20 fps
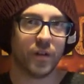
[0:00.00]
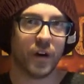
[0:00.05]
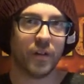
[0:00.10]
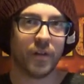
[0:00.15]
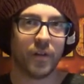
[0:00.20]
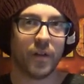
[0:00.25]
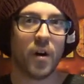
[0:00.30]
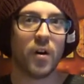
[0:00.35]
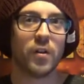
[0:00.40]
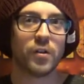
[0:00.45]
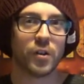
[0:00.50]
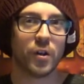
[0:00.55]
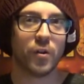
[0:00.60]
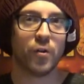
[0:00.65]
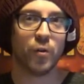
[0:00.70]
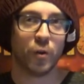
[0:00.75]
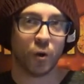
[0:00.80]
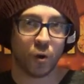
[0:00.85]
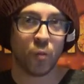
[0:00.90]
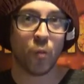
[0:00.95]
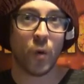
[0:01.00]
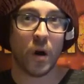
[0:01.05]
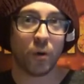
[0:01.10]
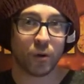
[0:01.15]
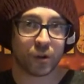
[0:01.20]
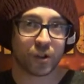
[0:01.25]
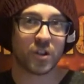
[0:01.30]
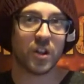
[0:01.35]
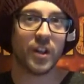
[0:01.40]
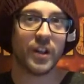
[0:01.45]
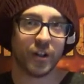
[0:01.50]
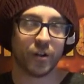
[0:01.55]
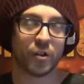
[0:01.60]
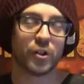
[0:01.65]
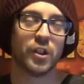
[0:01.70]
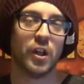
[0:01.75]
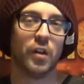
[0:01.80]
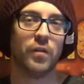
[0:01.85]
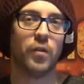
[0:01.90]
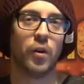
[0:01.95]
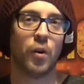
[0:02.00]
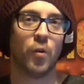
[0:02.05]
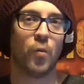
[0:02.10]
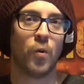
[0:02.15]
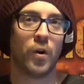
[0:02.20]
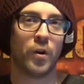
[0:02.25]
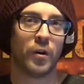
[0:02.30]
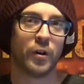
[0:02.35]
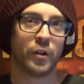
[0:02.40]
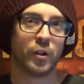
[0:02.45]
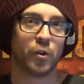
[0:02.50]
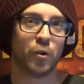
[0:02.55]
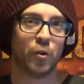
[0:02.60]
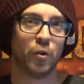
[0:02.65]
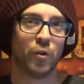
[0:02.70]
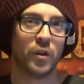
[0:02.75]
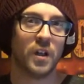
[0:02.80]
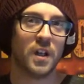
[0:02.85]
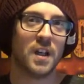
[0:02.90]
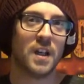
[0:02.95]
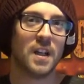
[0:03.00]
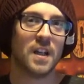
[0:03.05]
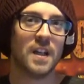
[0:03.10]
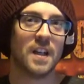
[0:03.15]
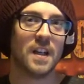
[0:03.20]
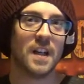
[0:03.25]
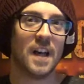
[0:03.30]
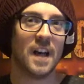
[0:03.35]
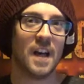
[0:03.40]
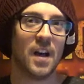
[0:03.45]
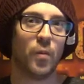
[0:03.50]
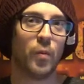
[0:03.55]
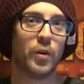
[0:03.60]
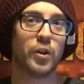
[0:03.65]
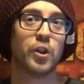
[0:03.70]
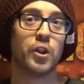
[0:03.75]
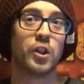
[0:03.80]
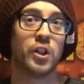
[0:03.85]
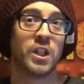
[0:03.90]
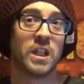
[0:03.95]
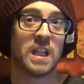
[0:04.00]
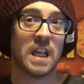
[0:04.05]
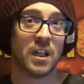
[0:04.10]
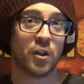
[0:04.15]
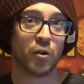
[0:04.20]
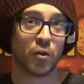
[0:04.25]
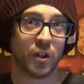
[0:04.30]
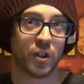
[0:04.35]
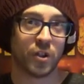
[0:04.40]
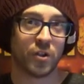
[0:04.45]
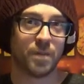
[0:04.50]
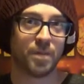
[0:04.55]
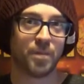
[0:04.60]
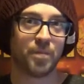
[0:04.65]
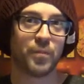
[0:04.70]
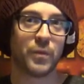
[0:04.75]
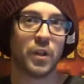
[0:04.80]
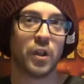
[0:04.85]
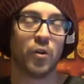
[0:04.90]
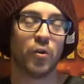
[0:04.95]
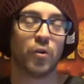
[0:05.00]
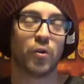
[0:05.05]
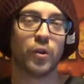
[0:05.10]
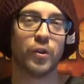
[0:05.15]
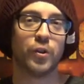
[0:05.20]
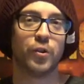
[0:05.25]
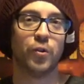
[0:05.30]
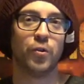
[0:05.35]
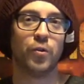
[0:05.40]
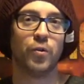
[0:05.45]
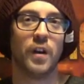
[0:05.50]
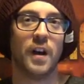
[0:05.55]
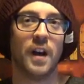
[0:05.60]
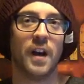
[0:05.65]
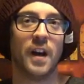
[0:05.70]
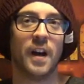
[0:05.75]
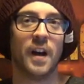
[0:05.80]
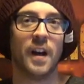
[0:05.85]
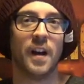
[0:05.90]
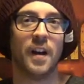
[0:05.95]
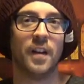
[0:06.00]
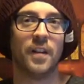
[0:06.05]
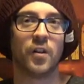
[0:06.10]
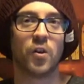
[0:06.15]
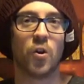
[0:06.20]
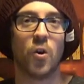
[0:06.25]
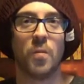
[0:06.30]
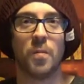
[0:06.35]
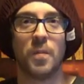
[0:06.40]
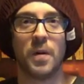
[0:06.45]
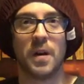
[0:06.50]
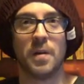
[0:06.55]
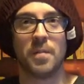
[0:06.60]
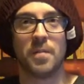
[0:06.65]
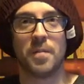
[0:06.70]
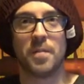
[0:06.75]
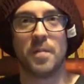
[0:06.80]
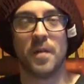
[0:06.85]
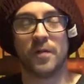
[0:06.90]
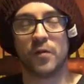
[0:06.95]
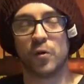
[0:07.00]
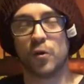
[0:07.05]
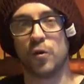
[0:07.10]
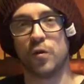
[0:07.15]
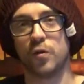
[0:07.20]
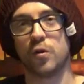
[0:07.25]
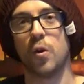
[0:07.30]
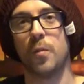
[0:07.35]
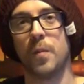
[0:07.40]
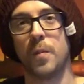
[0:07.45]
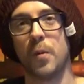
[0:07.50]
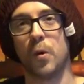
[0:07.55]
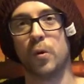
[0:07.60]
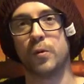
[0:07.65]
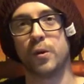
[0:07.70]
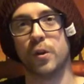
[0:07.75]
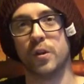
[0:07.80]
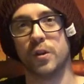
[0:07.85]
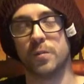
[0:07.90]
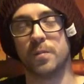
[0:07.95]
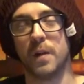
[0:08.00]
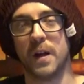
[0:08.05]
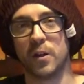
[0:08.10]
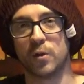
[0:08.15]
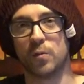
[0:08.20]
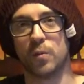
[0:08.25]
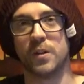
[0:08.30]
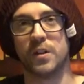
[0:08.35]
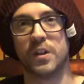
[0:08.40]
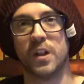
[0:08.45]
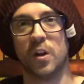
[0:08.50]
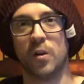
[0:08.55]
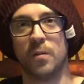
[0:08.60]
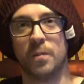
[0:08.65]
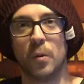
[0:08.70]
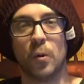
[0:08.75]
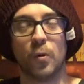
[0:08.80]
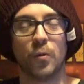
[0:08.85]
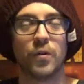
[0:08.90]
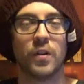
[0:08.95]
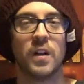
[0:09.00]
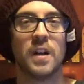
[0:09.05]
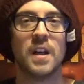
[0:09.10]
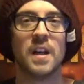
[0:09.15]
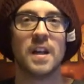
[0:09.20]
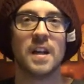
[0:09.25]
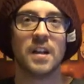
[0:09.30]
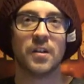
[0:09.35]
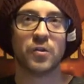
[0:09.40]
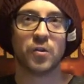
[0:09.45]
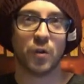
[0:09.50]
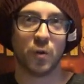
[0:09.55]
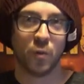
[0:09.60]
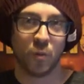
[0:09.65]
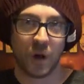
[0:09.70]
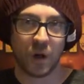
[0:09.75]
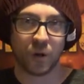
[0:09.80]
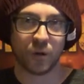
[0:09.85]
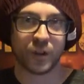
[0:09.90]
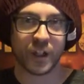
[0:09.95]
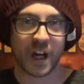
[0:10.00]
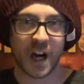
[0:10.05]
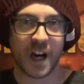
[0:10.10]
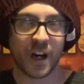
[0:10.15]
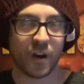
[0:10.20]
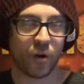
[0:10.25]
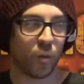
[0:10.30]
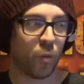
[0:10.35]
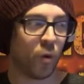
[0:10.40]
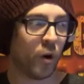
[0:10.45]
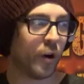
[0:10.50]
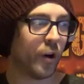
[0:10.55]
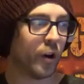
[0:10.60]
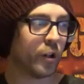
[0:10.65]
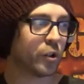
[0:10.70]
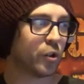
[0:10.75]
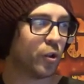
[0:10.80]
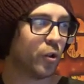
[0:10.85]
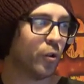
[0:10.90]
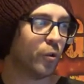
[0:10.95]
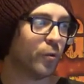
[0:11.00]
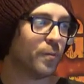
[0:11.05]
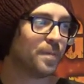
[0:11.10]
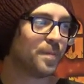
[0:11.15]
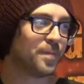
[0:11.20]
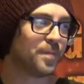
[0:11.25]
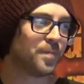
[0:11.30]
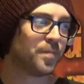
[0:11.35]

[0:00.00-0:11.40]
And as far as I know, you will slay yourself on a one or two, uh, which is dangerous. You know, because you uh, the combi if you shoot the combi bolter, it's minus one out on both, so you will die on a one or two.